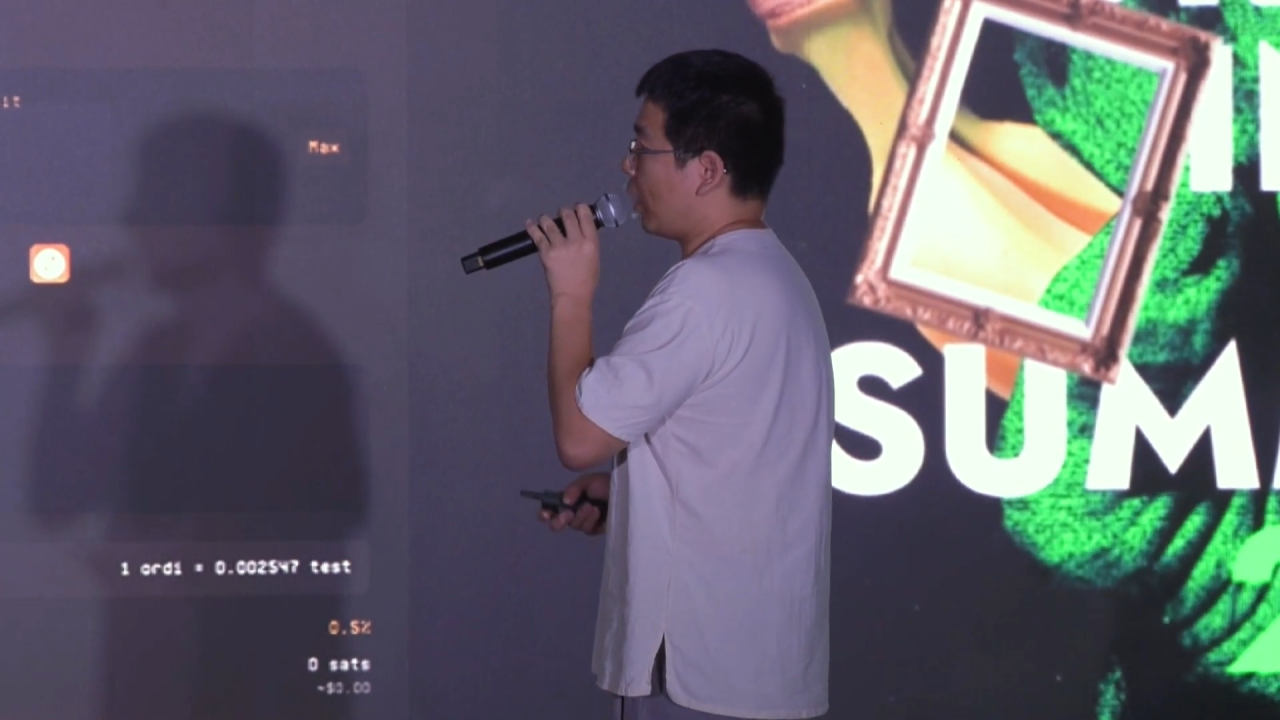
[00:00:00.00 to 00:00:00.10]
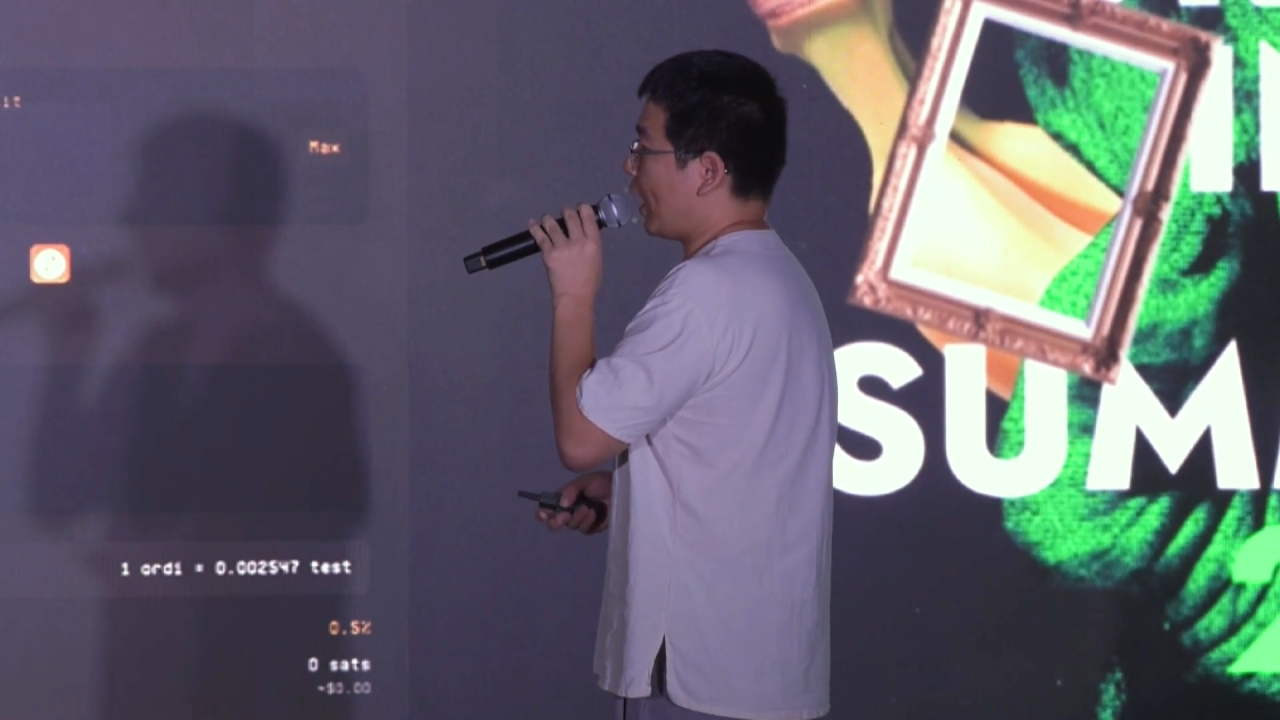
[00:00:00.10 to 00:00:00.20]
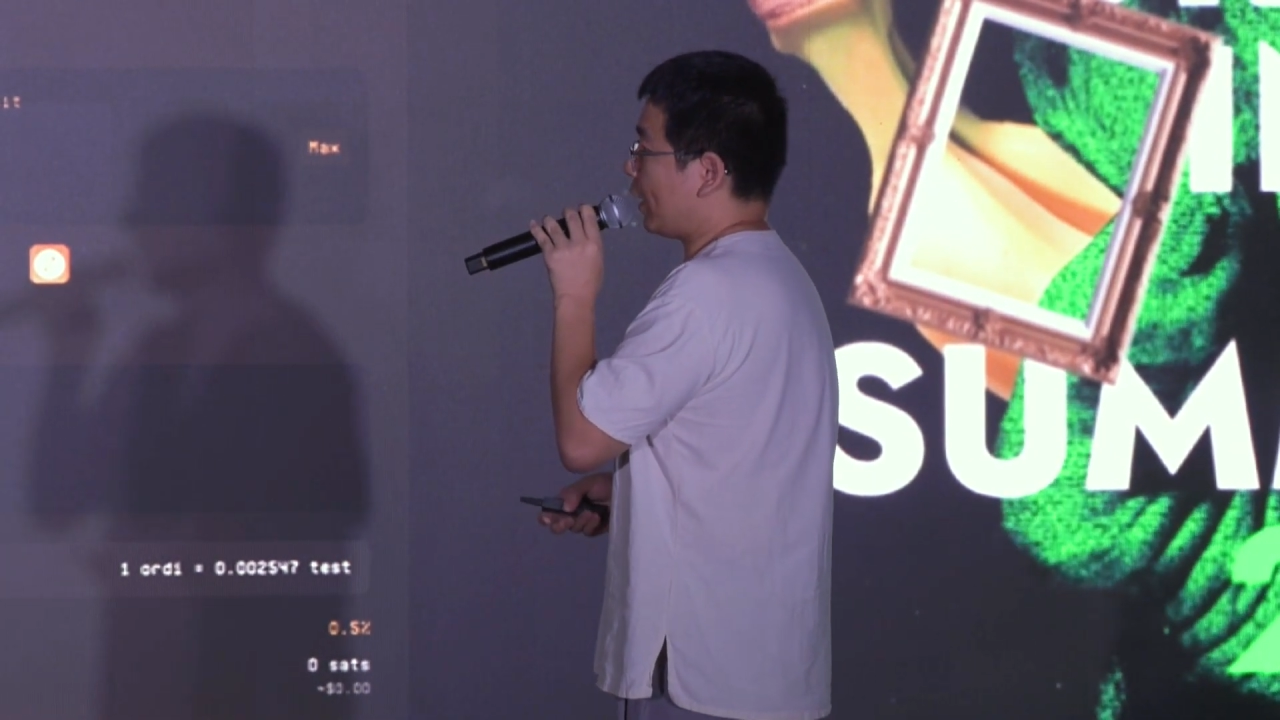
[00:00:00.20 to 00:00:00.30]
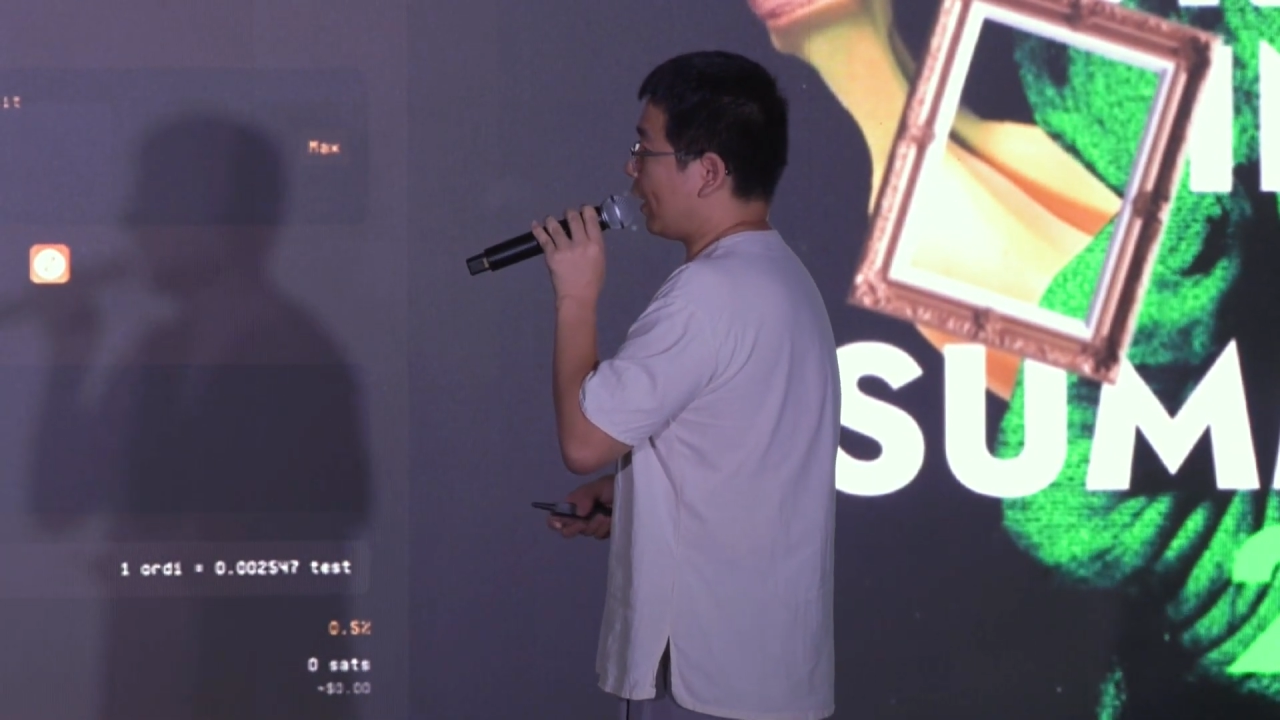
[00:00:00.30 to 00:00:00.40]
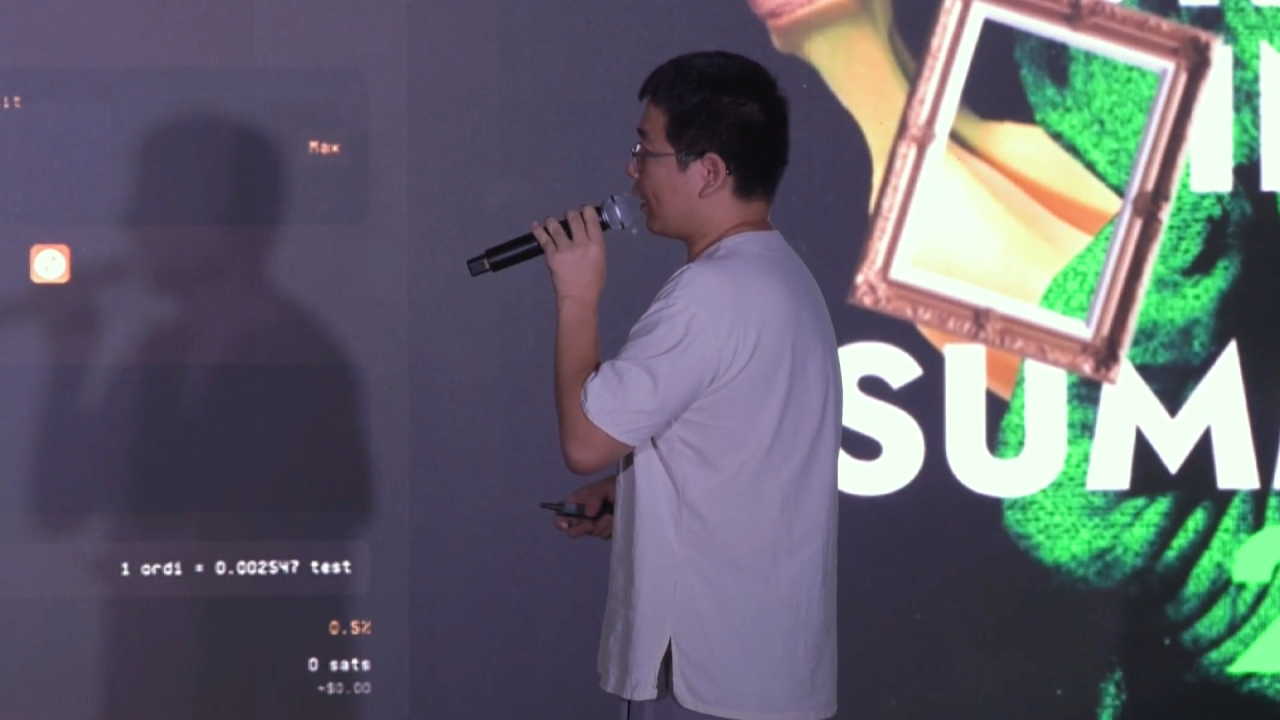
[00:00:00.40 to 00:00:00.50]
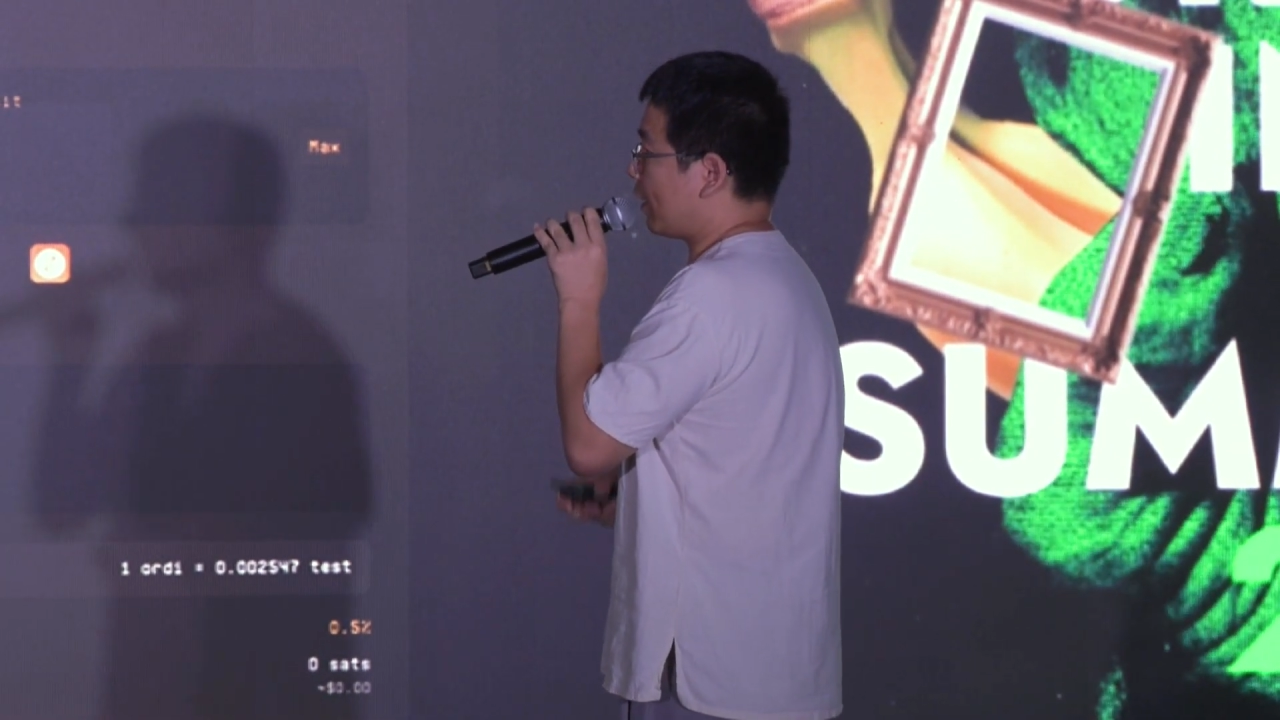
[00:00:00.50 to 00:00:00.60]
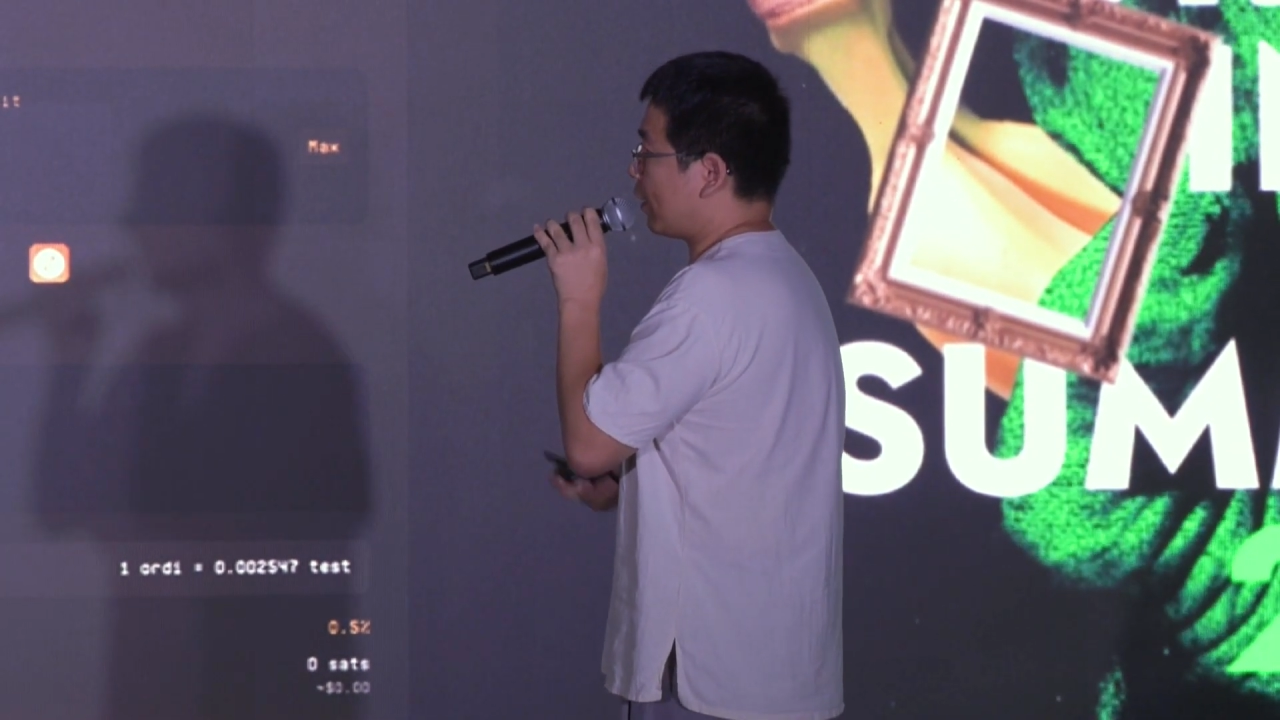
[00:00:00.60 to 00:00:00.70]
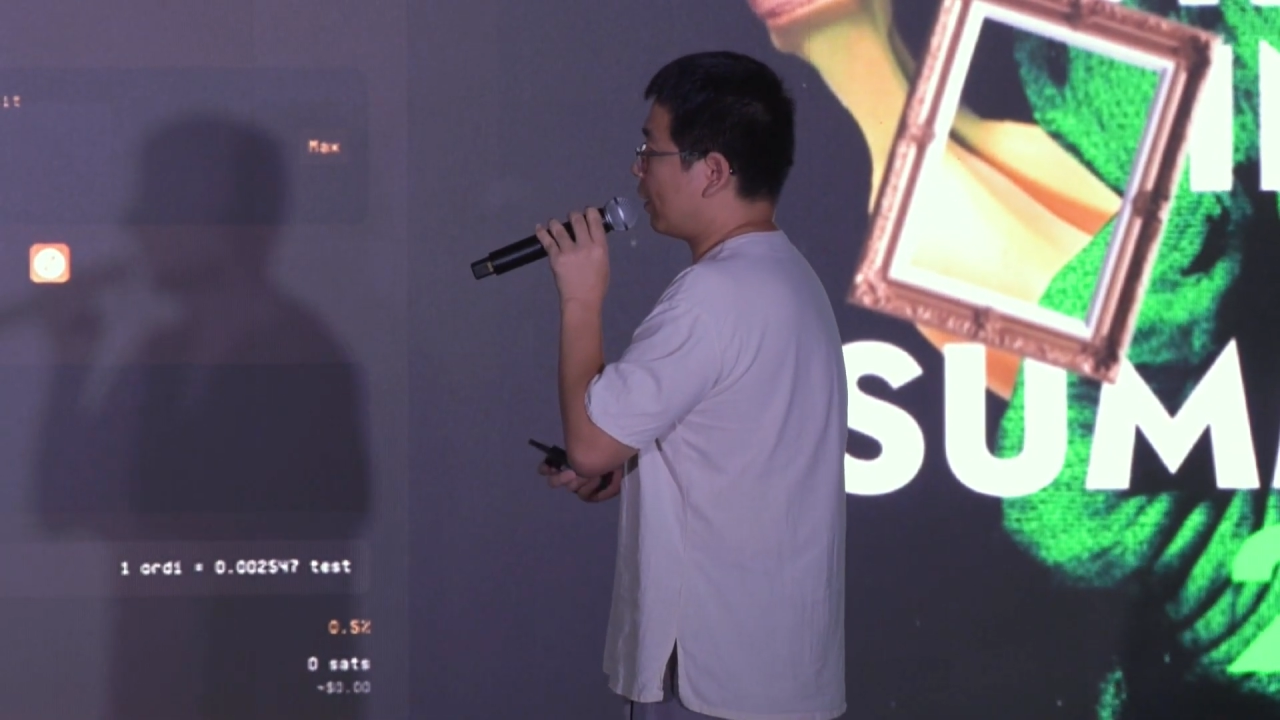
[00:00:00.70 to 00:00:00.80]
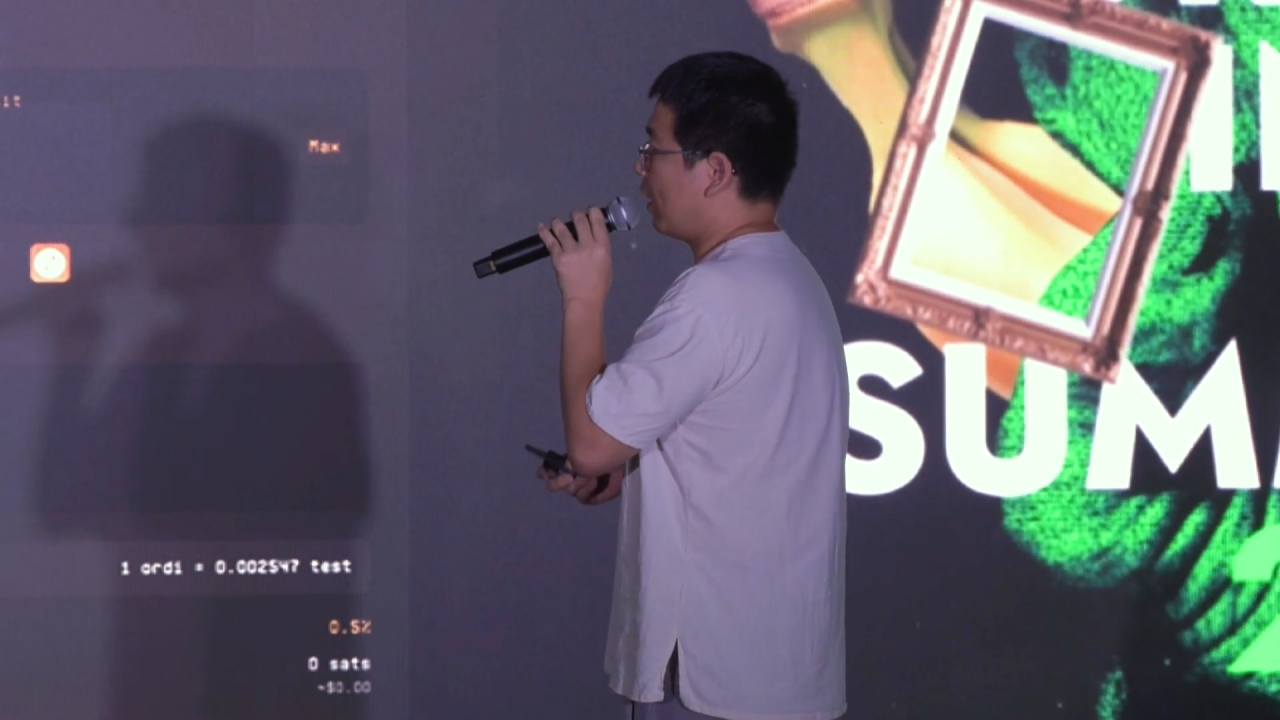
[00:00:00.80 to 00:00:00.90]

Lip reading: assets.